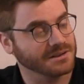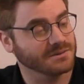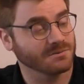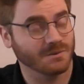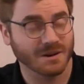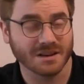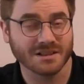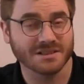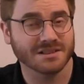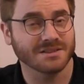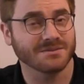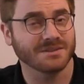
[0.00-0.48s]
It's
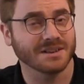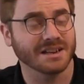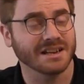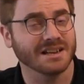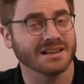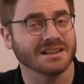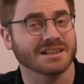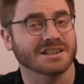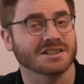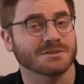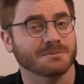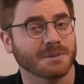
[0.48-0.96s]
relatively
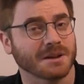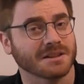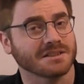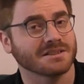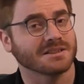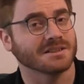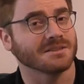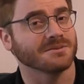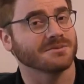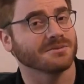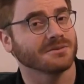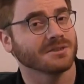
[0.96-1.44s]

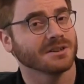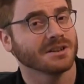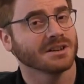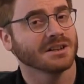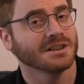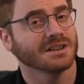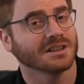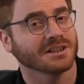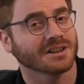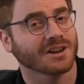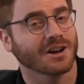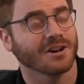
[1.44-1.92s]
inexpensive.
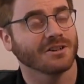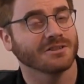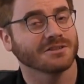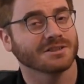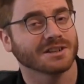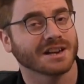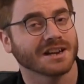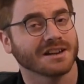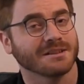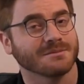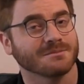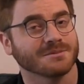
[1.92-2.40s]

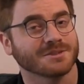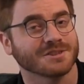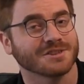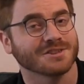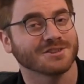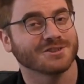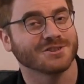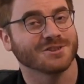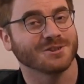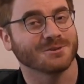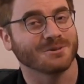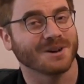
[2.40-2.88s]

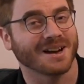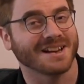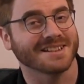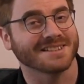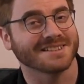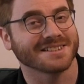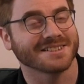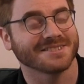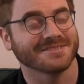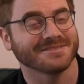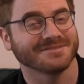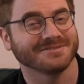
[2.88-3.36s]
Codenames
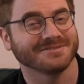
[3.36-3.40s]
Duet.